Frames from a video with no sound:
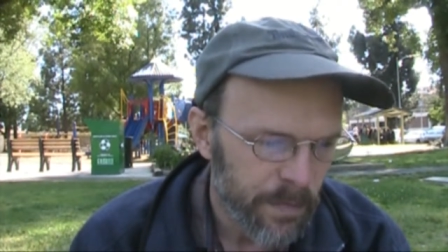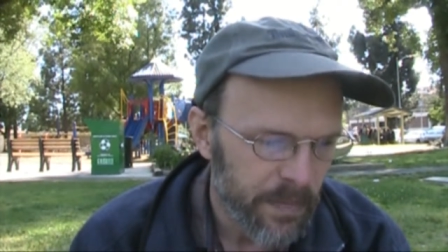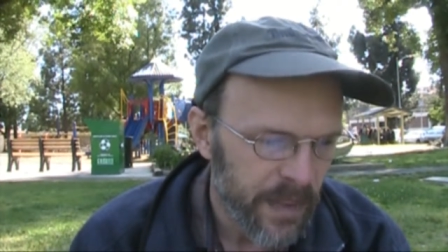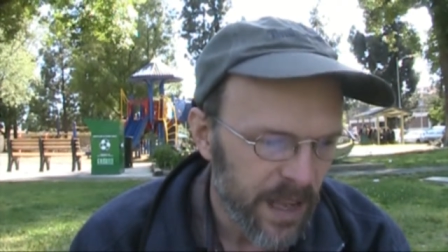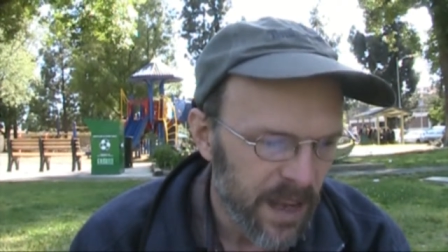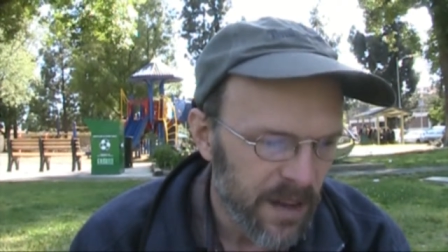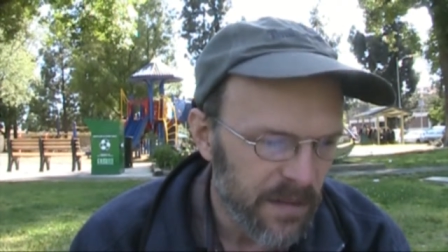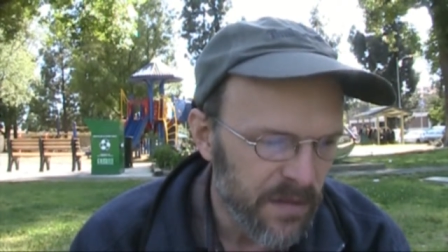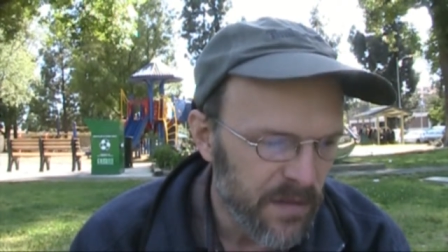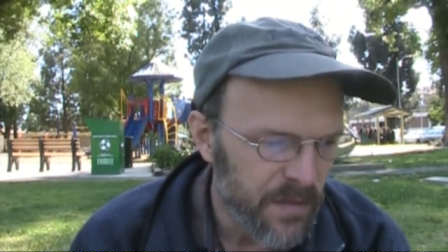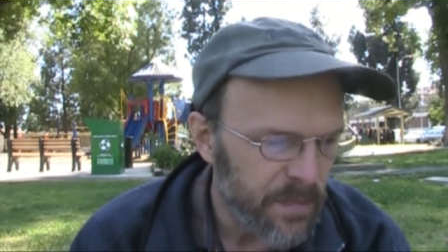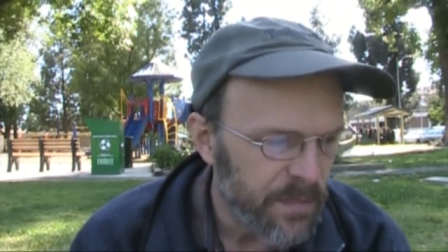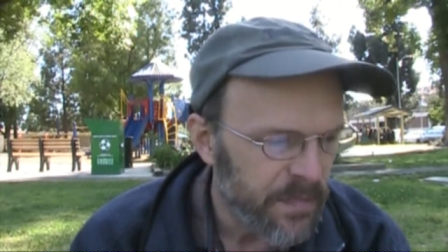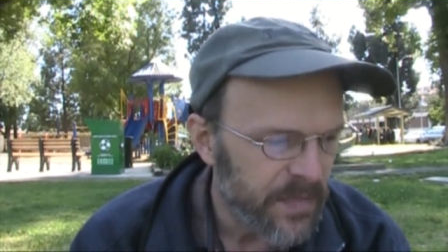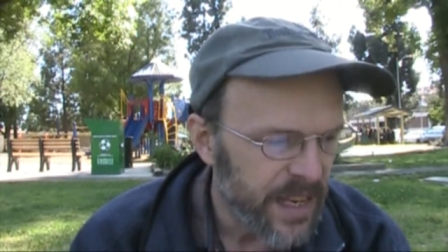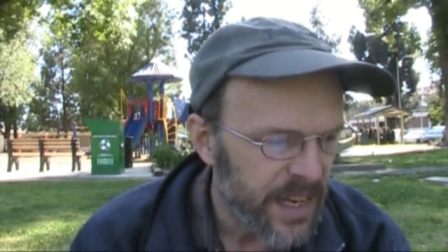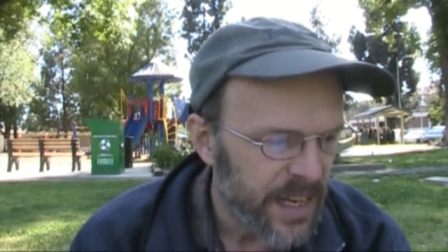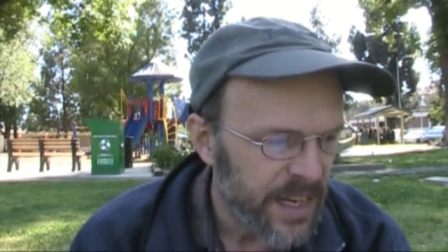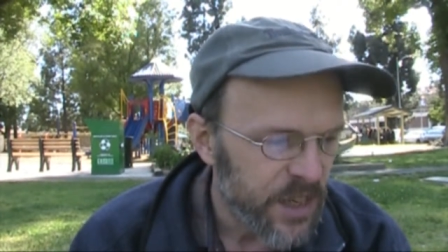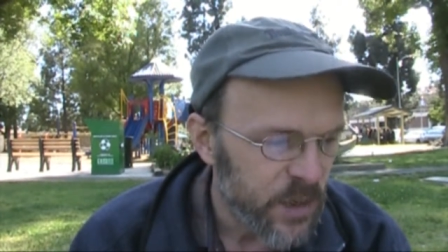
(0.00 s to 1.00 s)
love
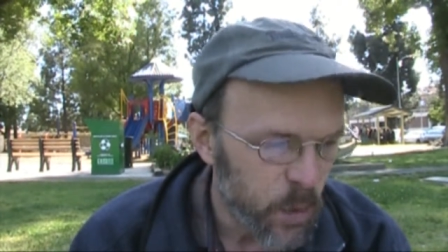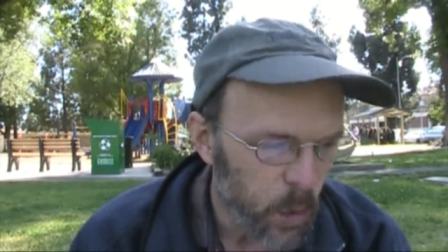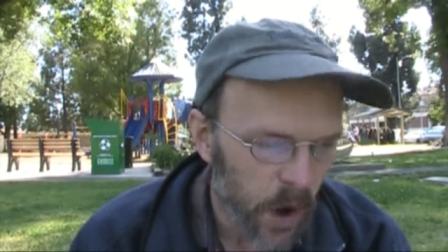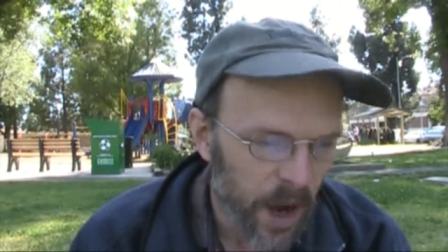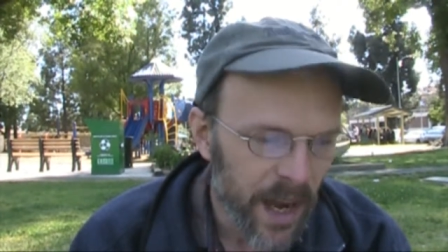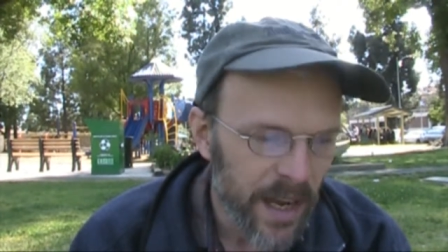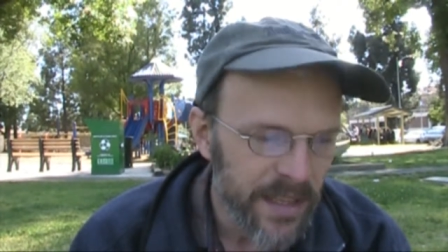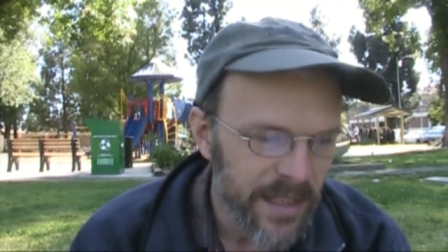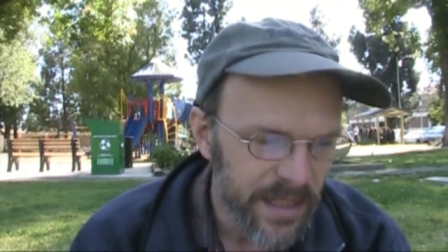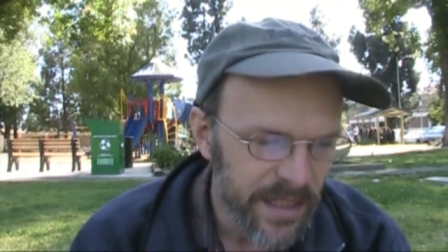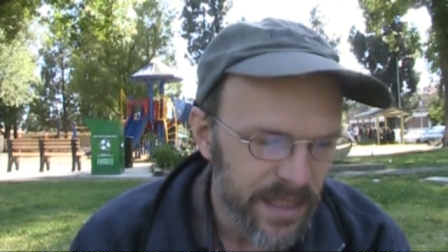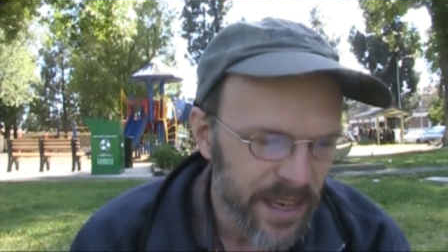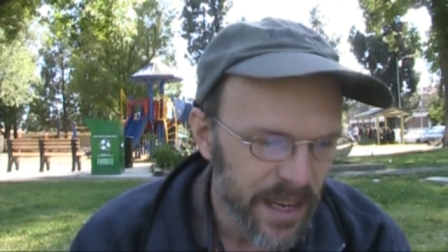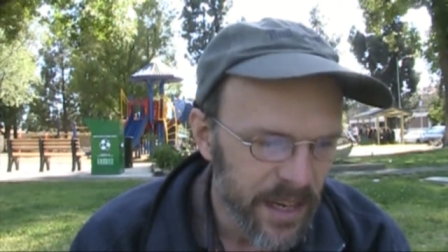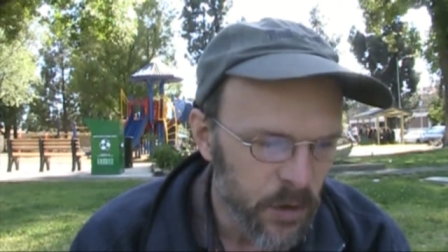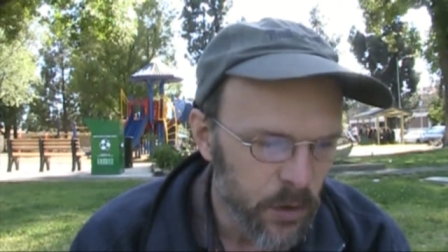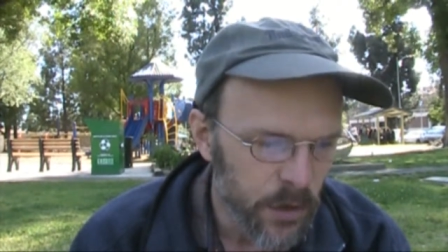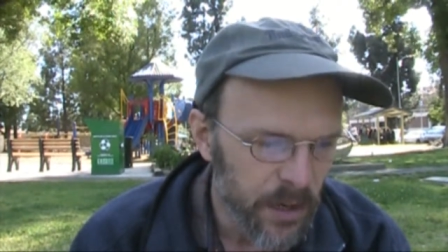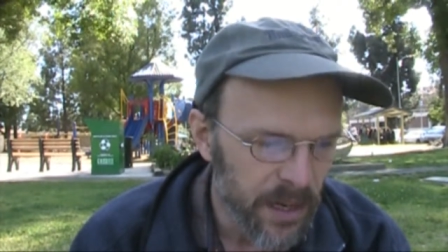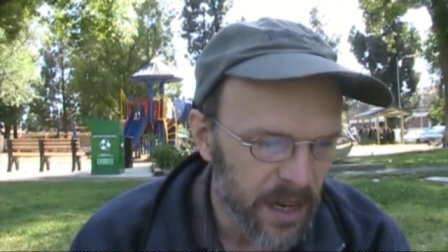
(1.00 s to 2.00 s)
is wise and
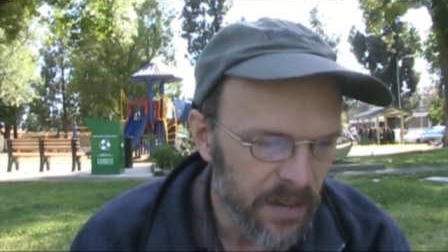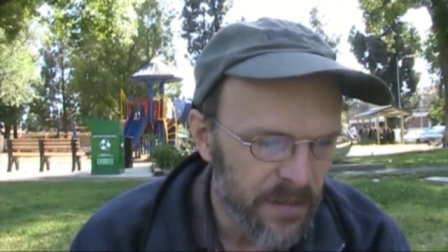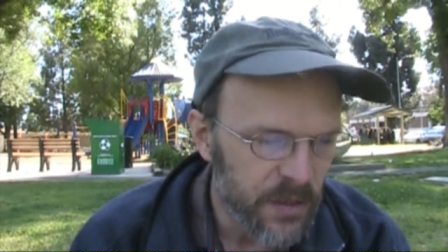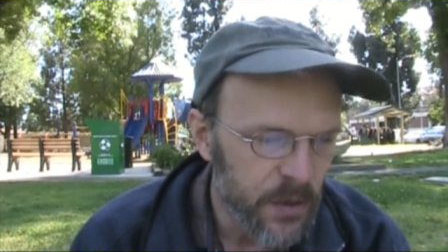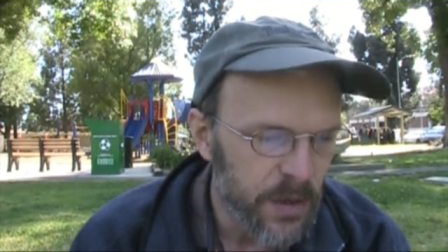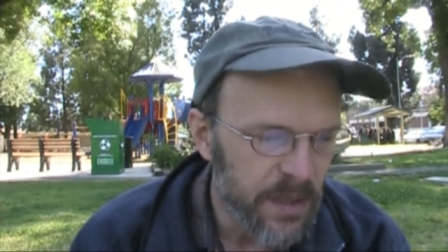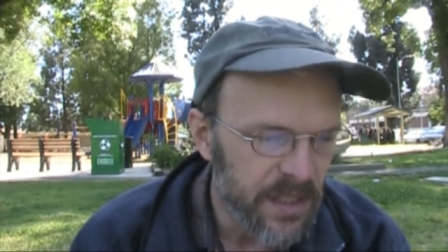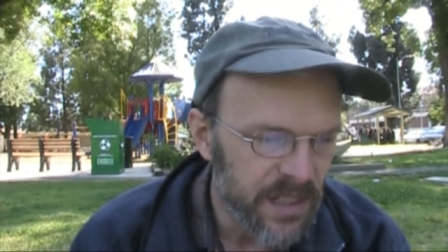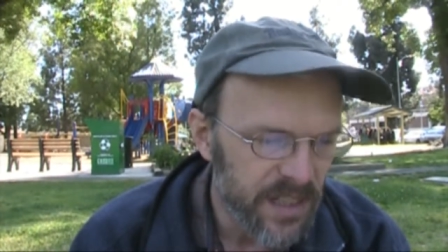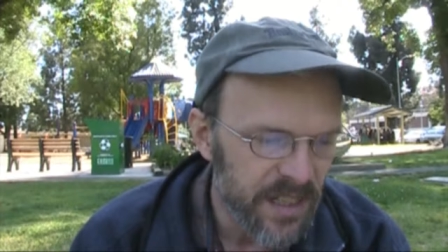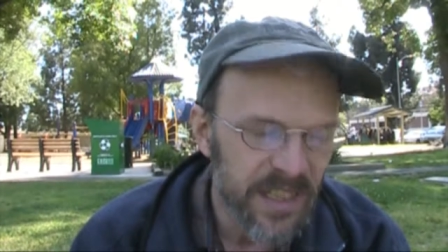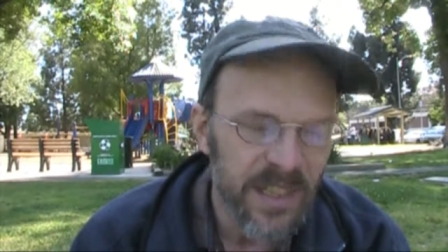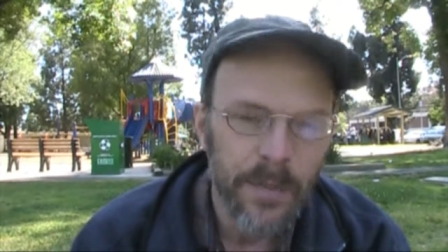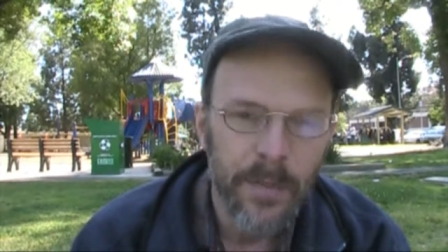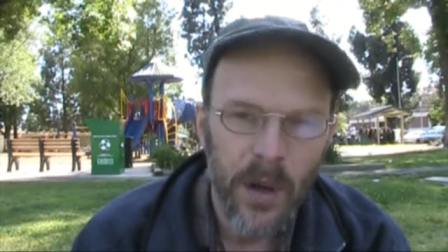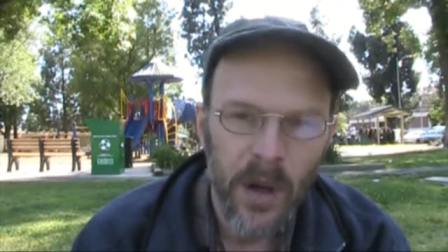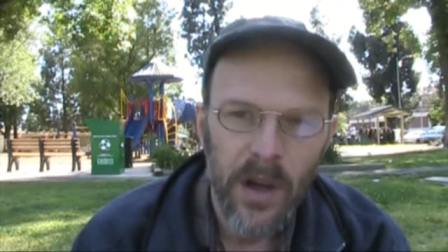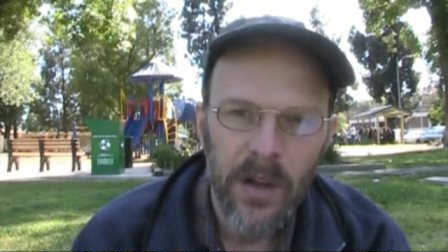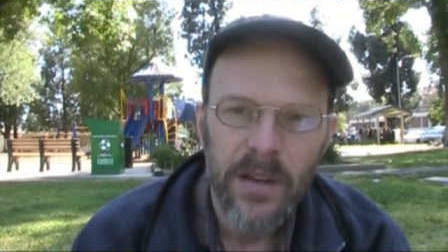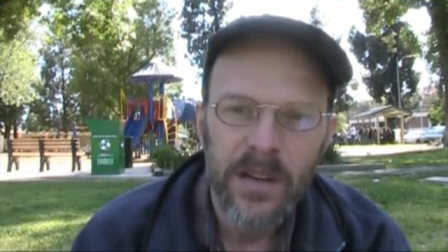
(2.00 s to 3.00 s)
tender enough to insist
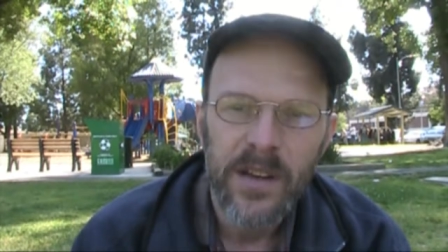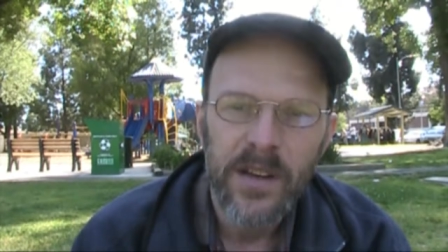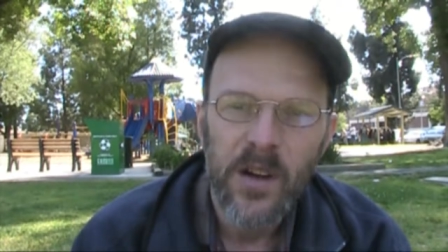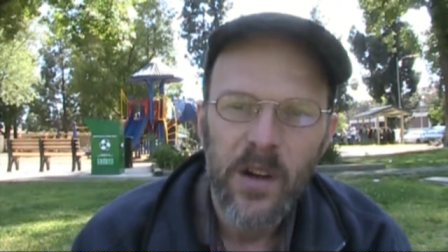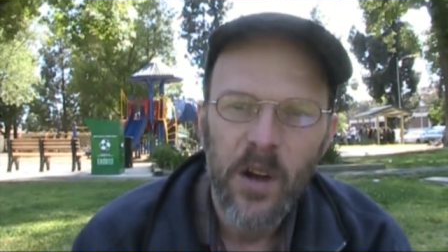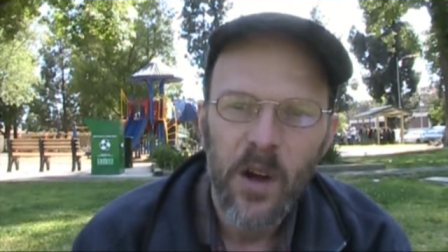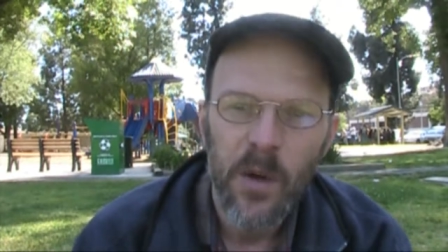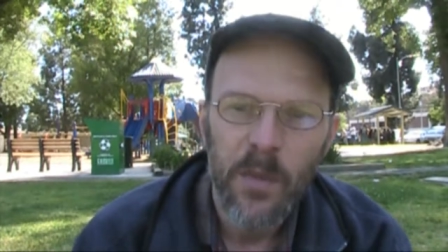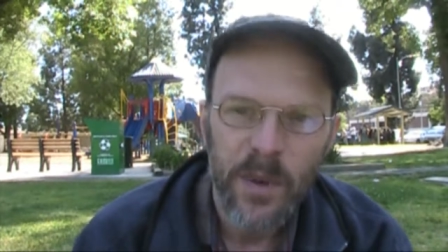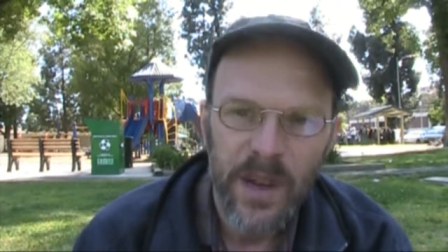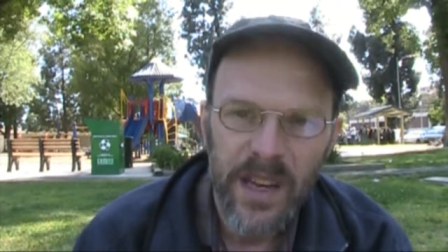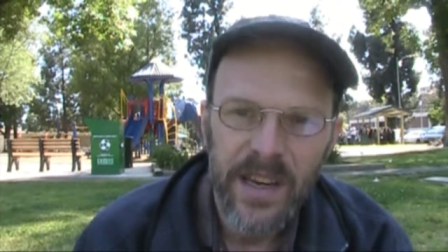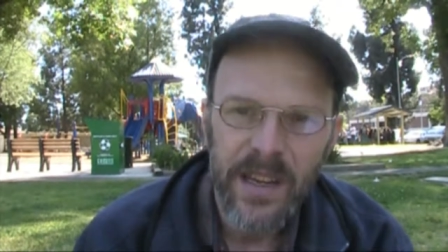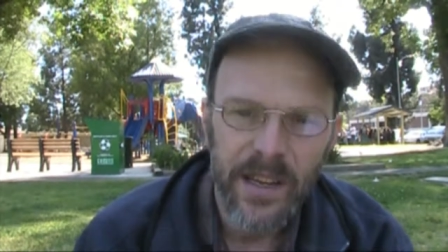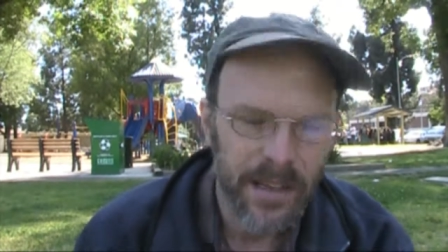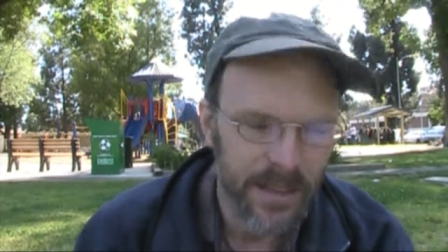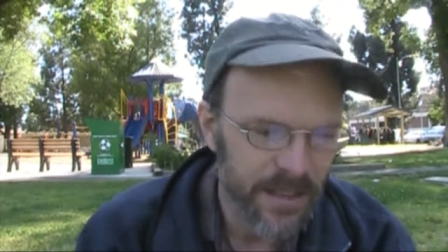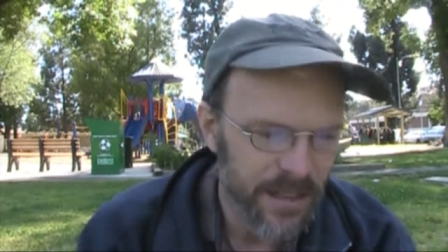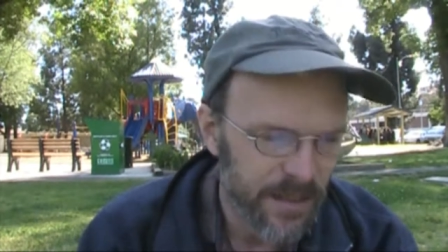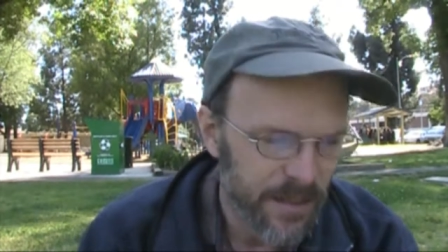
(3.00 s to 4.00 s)
upon
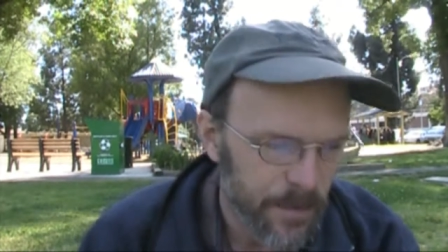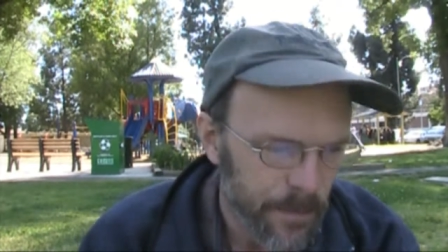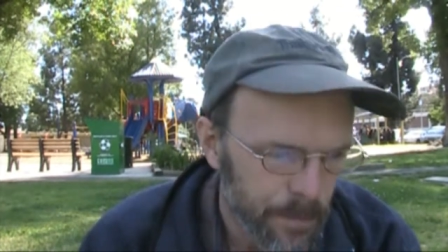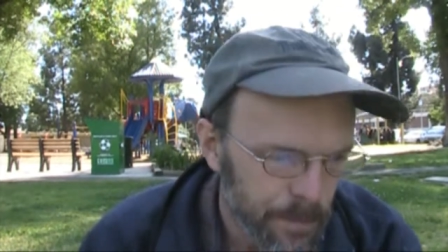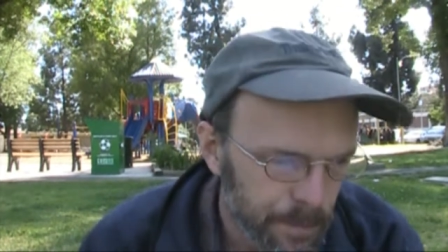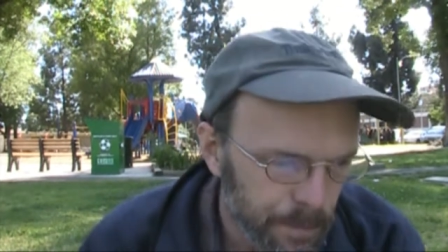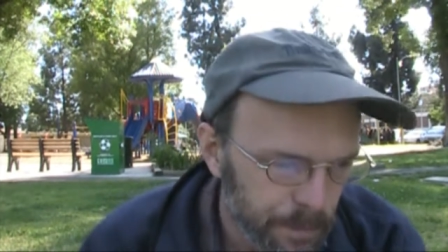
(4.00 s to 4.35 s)
obedience.